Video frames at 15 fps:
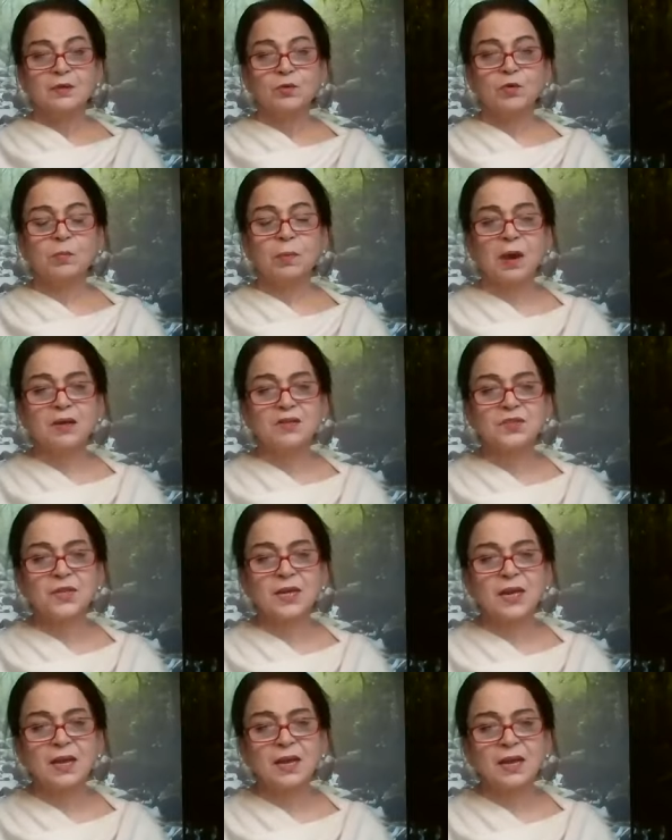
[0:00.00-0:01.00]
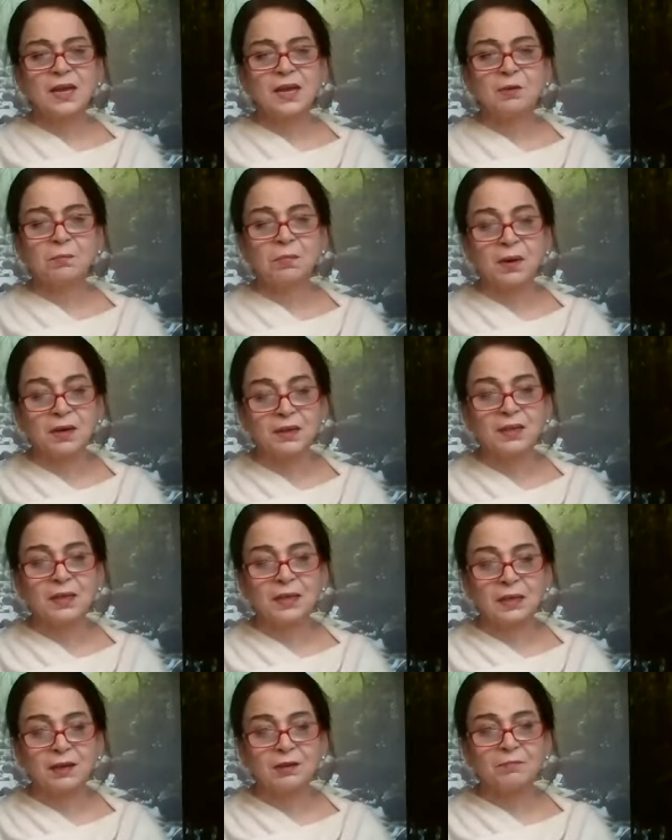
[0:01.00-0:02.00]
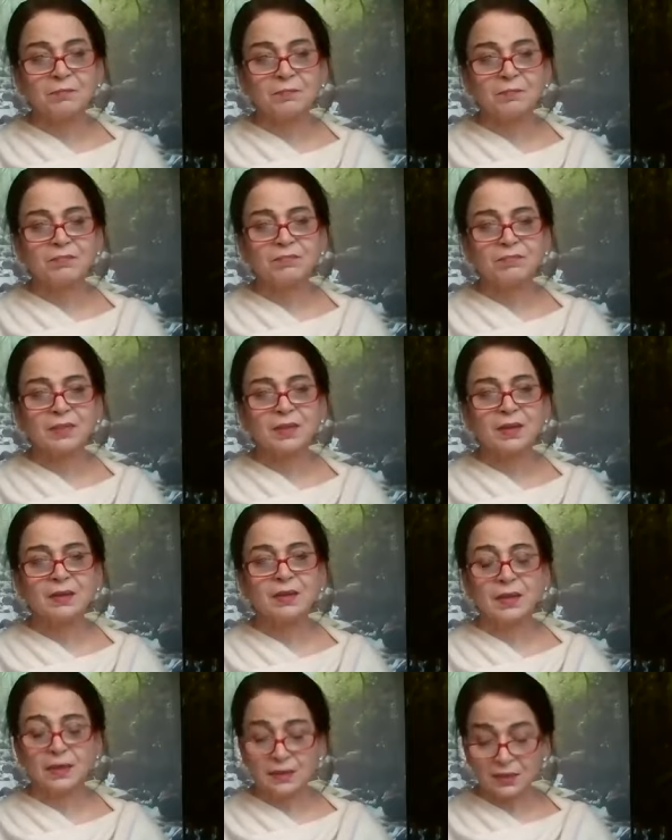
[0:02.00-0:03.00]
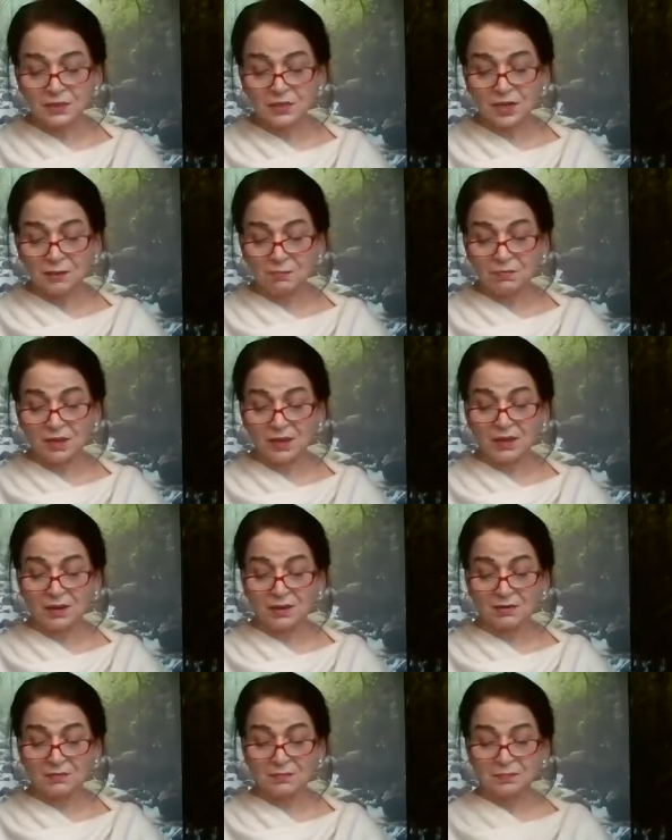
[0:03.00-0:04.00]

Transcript: Upasana and bhakti, they are the same thing.